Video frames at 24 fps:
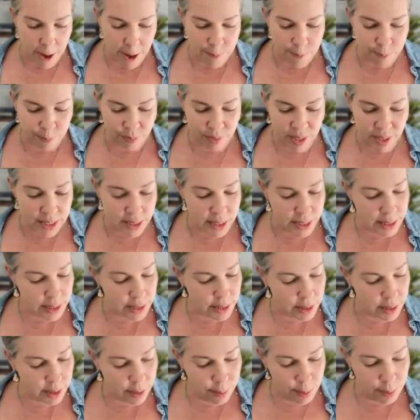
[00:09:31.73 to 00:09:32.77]
This
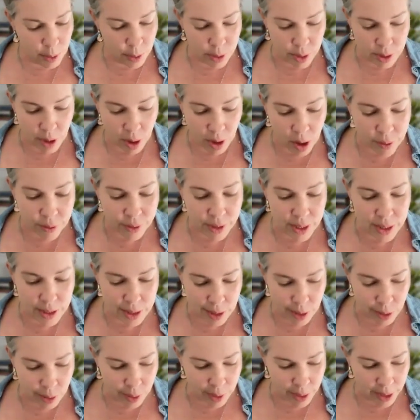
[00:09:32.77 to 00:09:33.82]
is the most
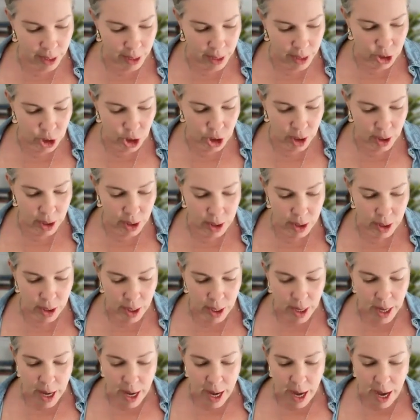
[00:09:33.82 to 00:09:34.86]
obvious location.
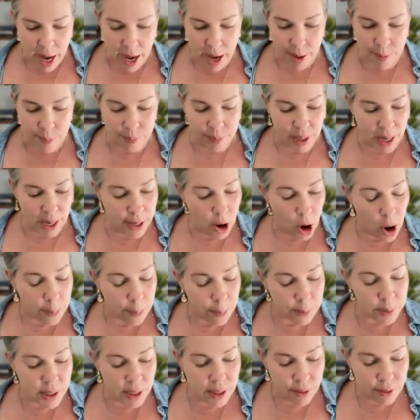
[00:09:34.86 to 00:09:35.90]
An
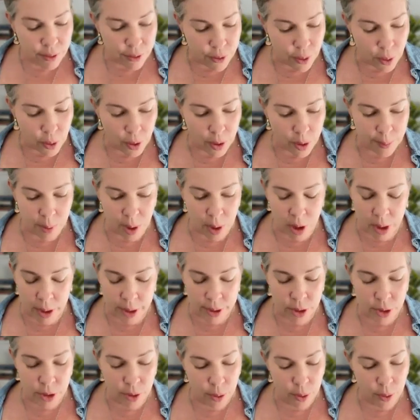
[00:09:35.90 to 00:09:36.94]
opt-in form
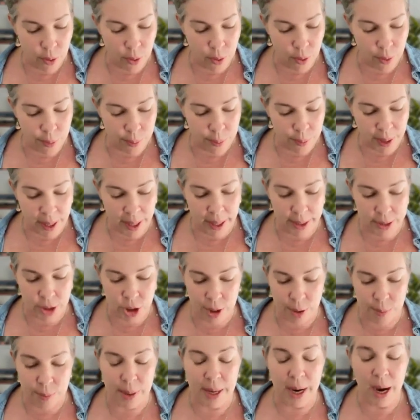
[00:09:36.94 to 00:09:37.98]
on your home page
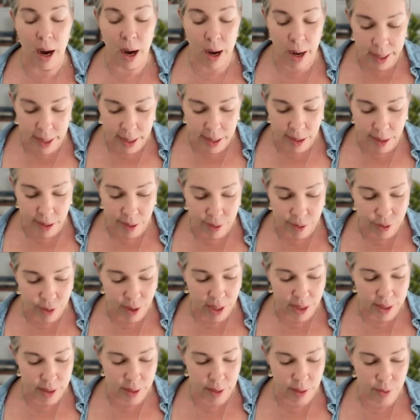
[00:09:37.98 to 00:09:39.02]
can be highly
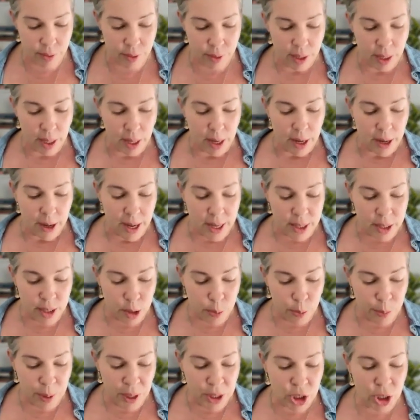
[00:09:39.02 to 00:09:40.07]
effective,
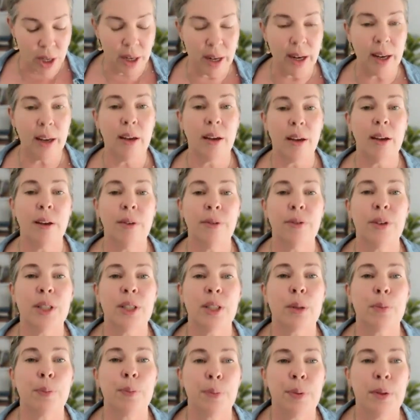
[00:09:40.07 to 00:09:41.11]
especially if
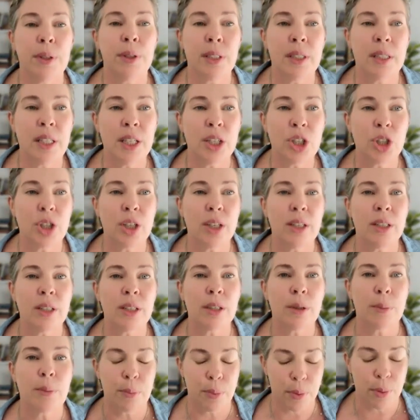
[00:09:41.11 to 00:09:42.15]
it's
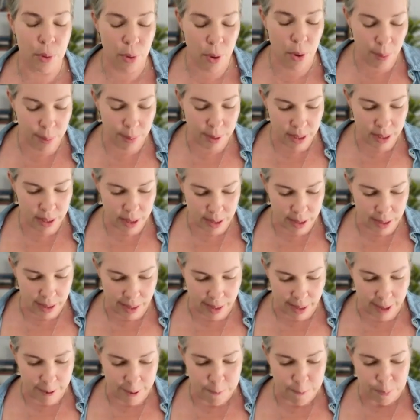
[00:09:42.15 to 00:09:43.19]
positioned
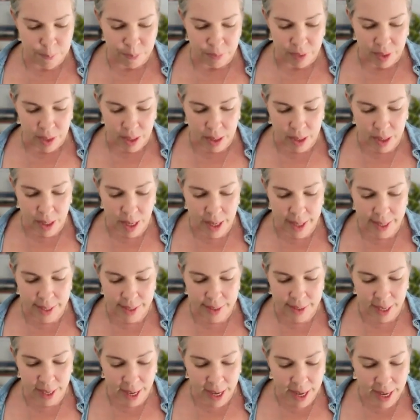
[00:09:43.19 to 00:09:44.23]
prominently, like in
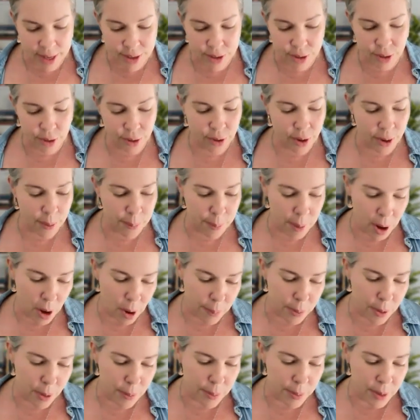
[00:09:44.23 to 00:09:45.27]
the header, a
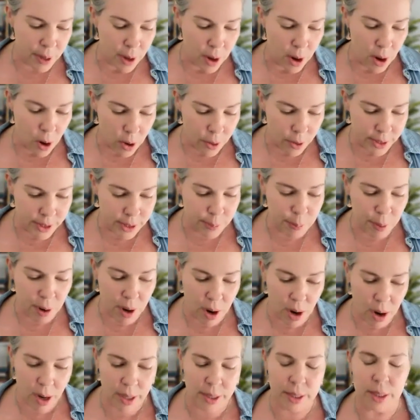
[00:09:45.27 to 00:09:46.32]
pop-up, or as
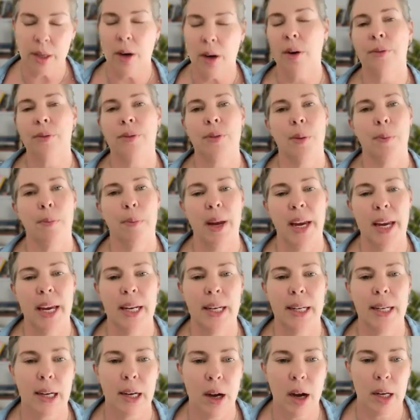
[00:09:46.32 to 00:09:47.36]
part of the
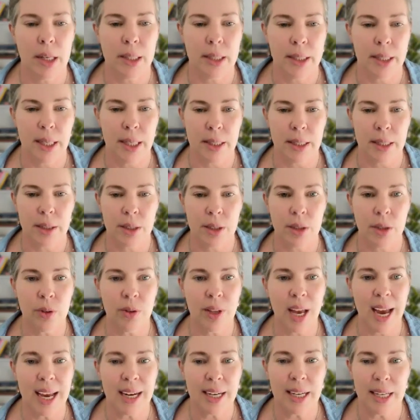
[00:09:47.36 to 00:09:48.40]
main content. So
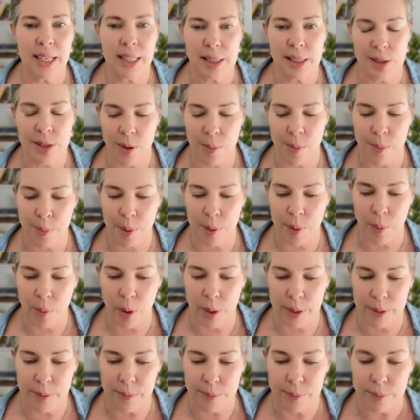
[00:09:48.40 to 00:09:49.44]
that is number
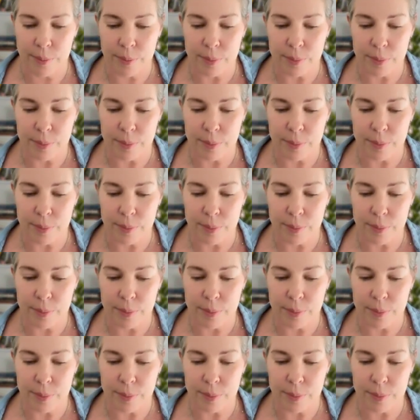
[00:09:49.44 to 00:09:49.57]
1.